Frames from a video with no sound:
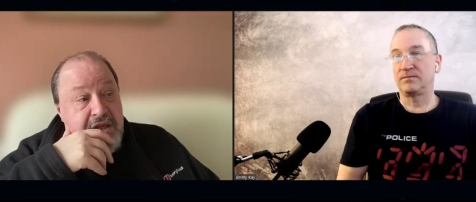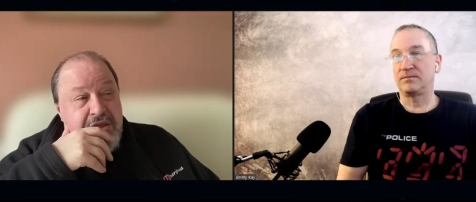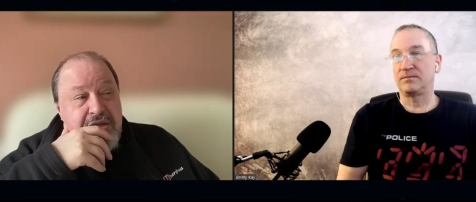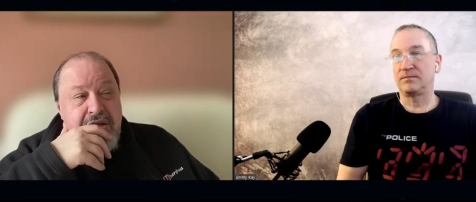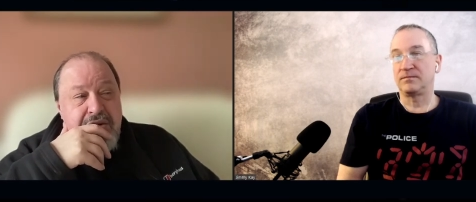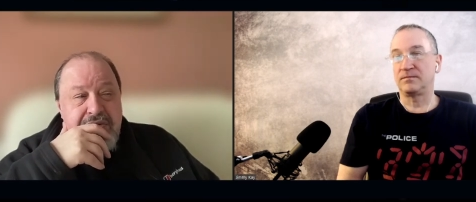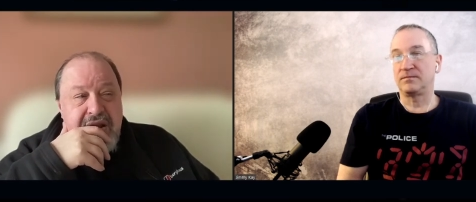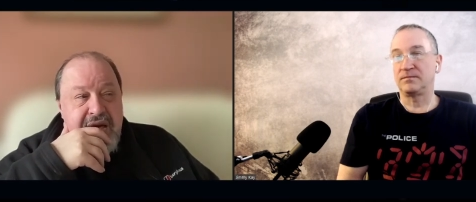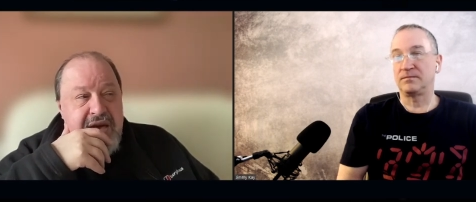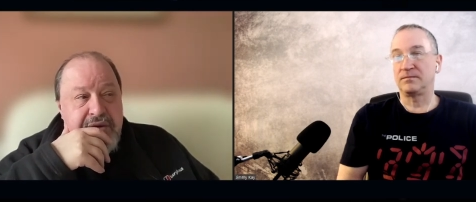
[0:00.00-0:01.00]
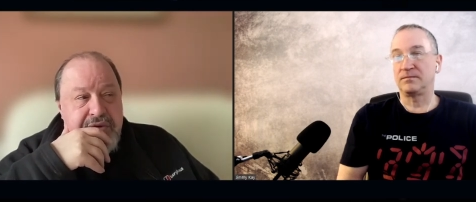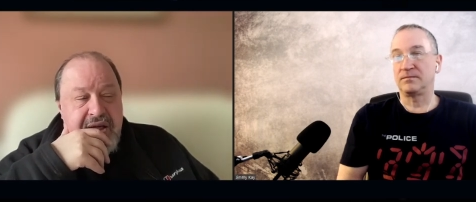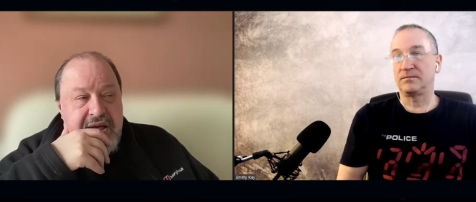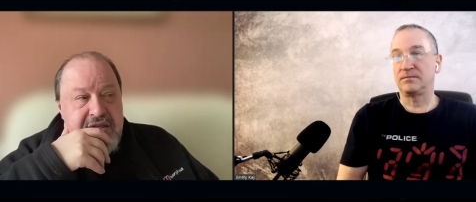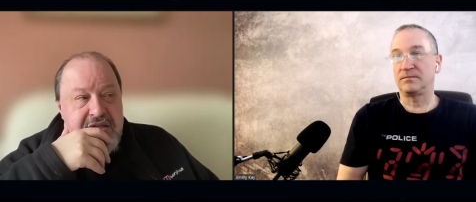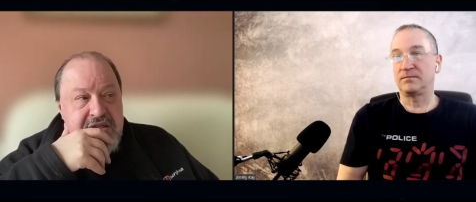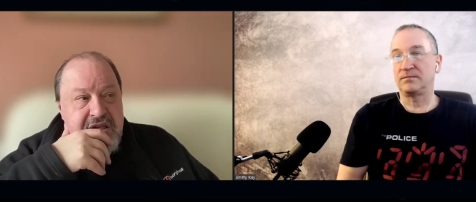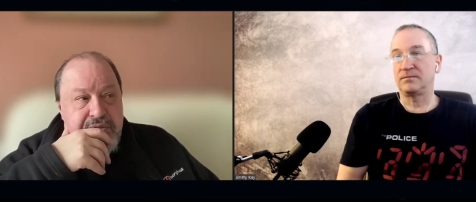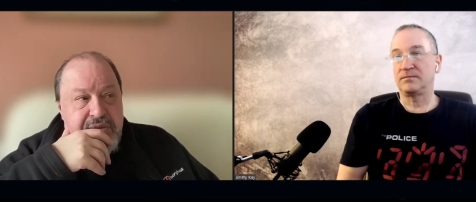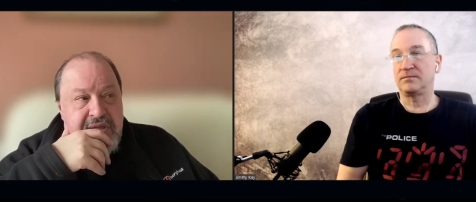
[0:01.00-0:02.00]
Speaker 1: so there's not really a kind of
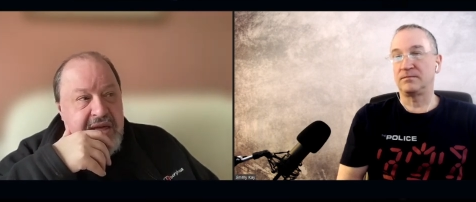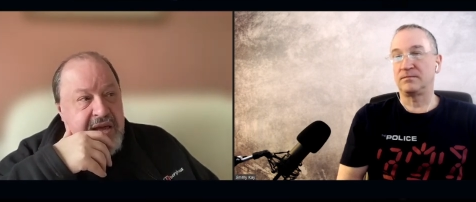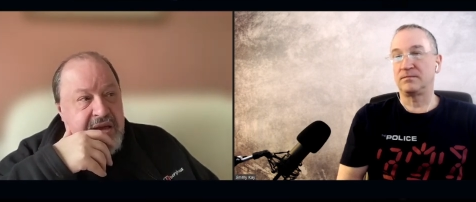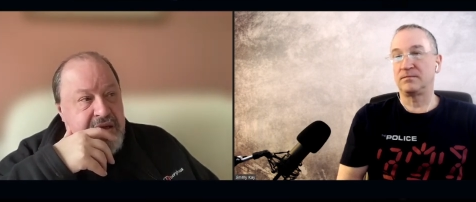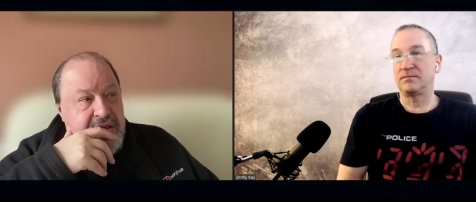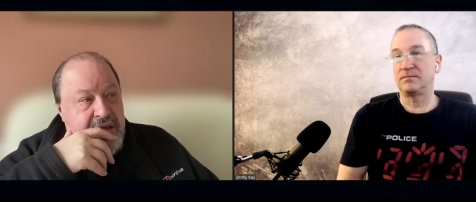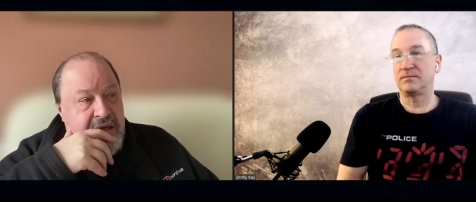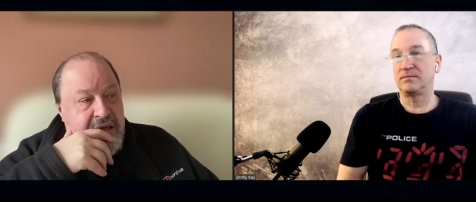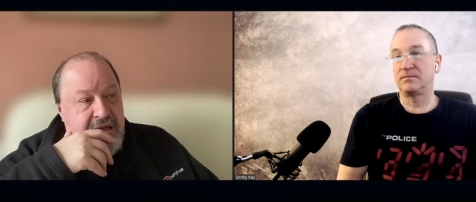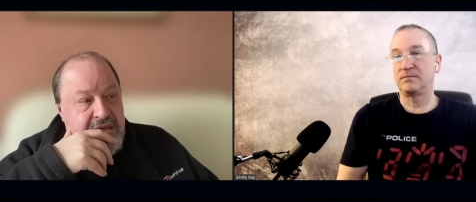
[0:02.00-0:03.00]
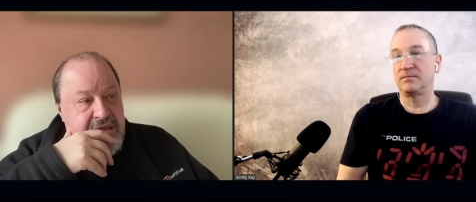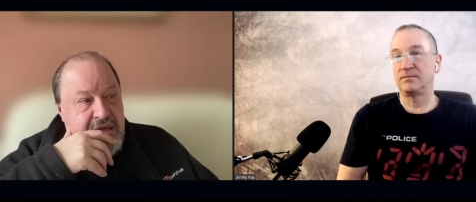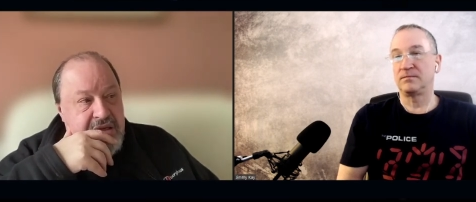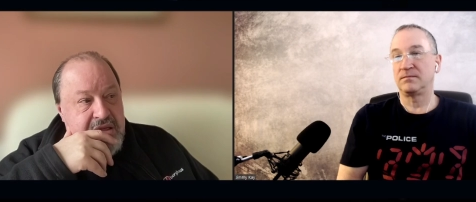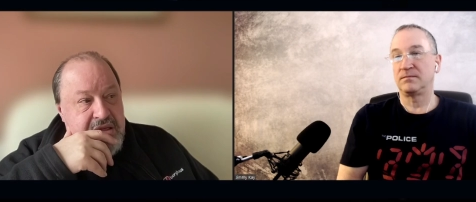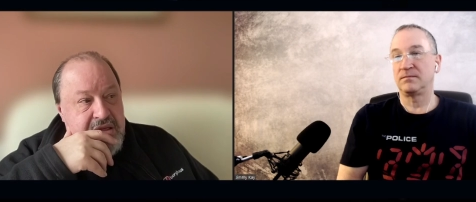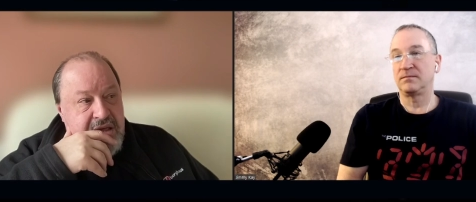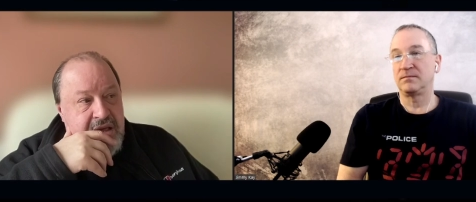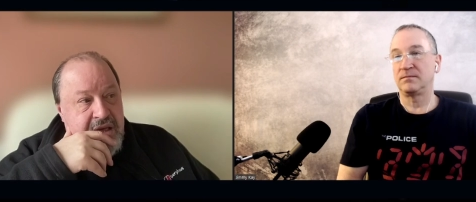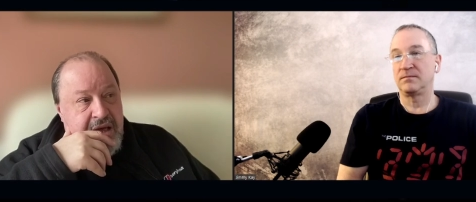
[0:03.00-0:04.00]
relationship there uh, as such.
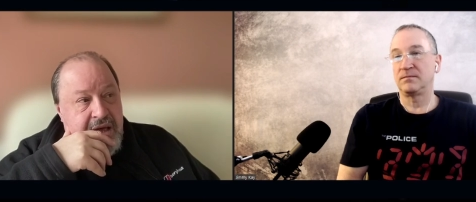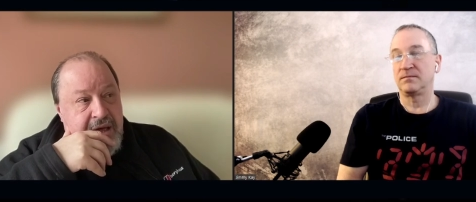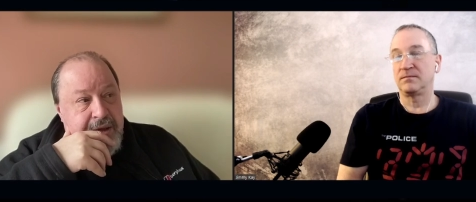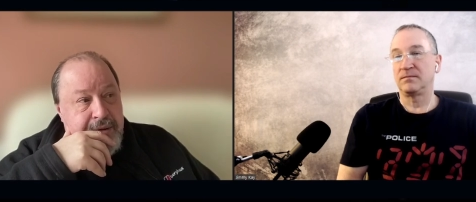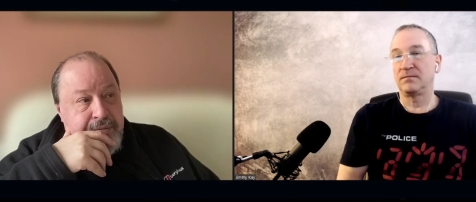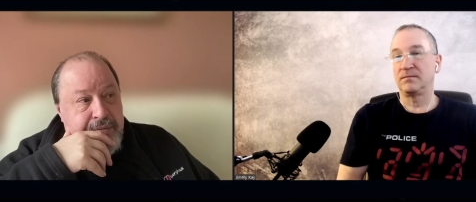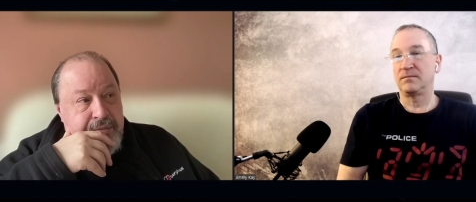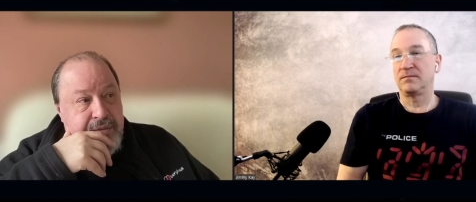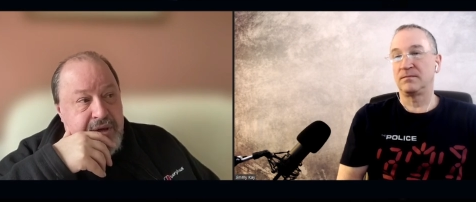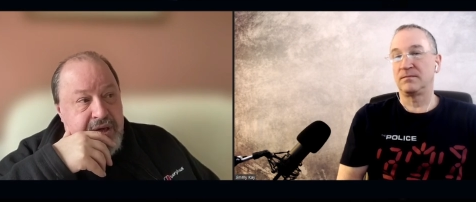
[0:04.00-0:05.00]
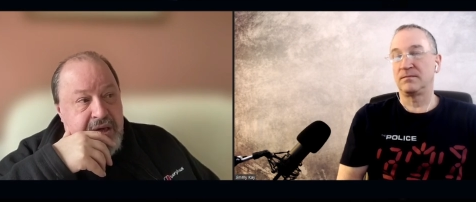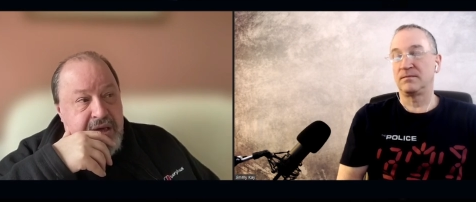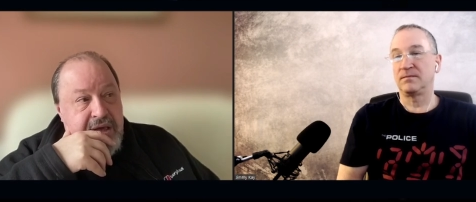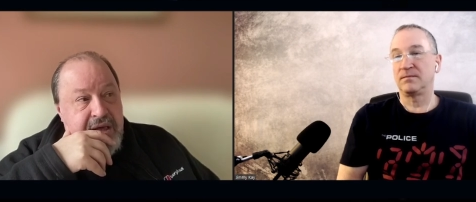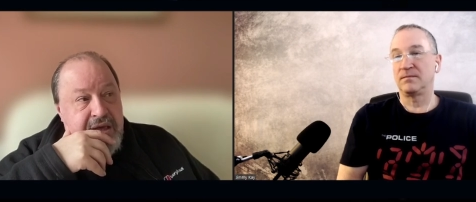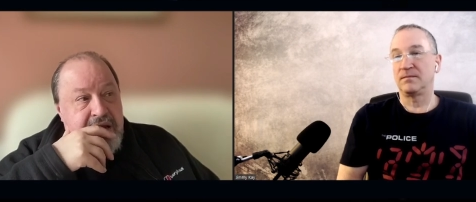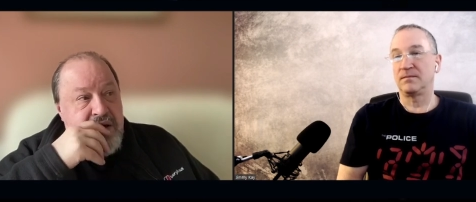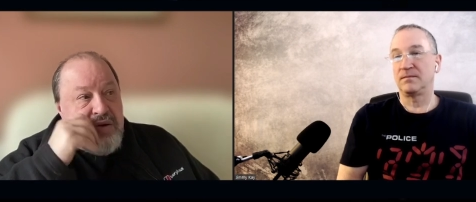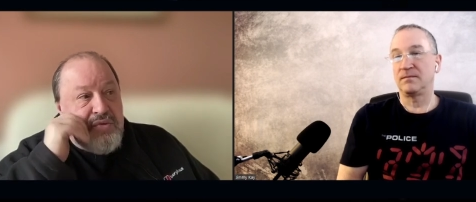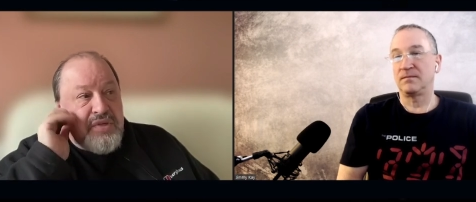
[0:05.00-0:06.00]
Um, you
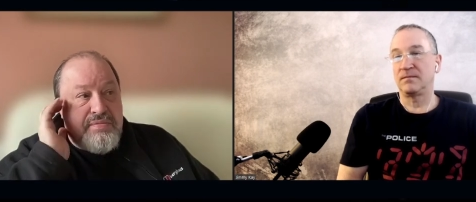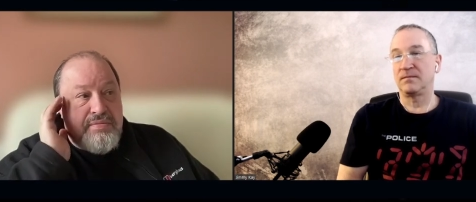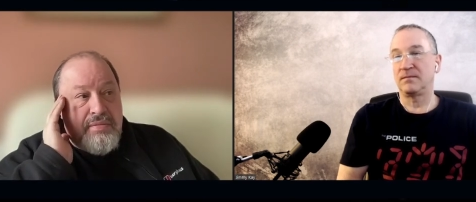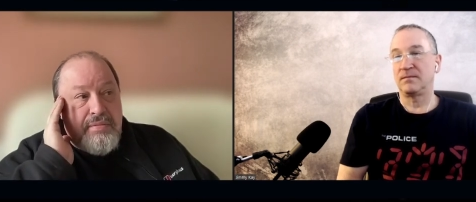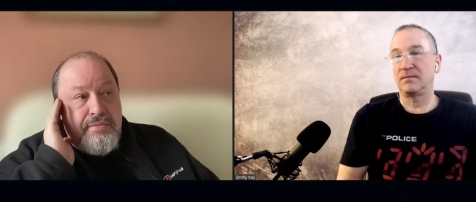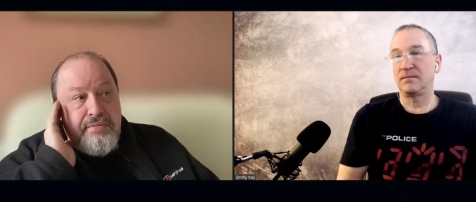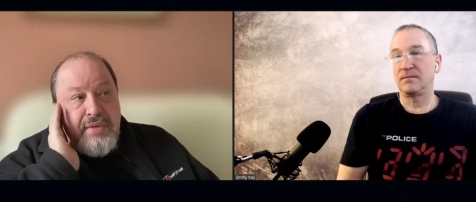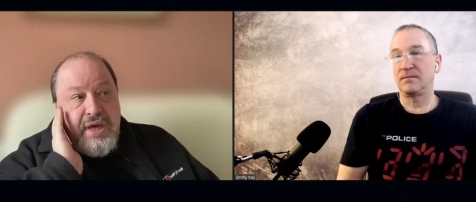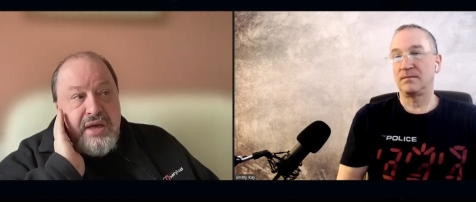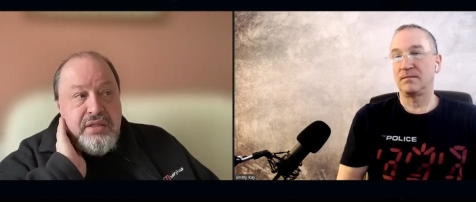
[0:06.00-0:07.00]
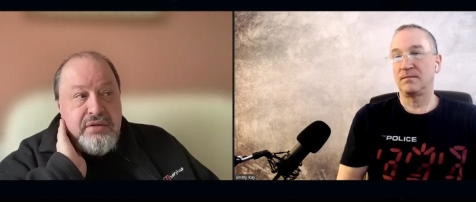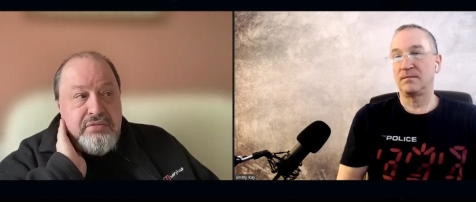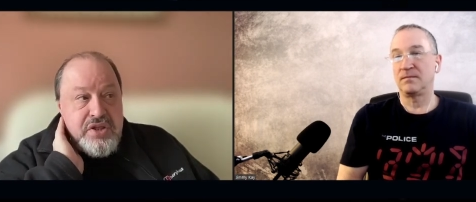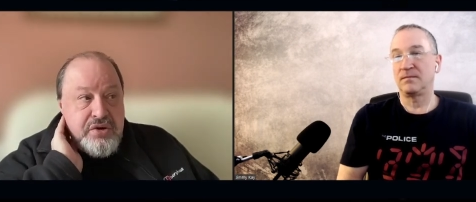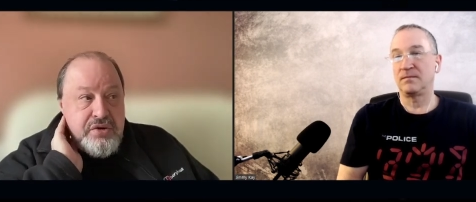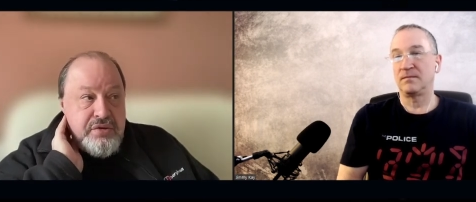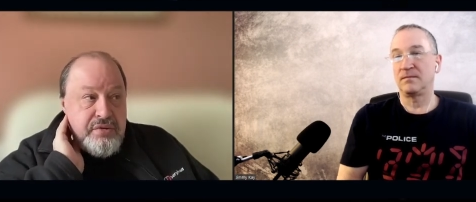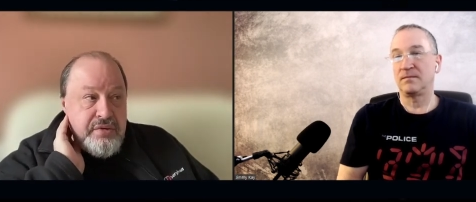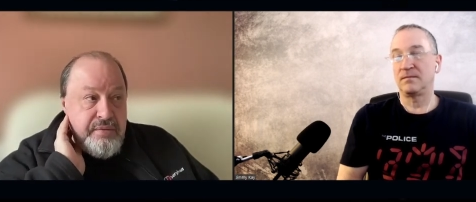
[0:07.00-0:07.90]
know, it was making the original